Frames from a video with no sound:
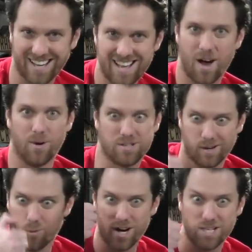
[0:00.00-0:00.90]

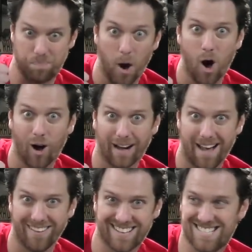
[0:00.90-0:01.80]
what is Pog,
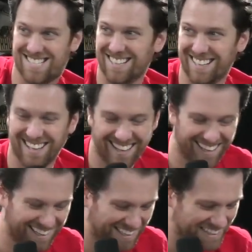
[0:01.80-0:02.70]
Alex?
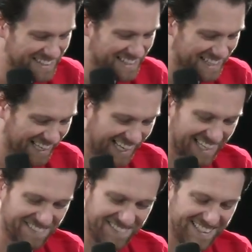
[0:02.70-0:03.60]

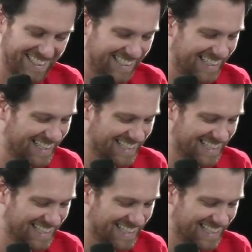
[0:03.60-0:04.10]
I mean,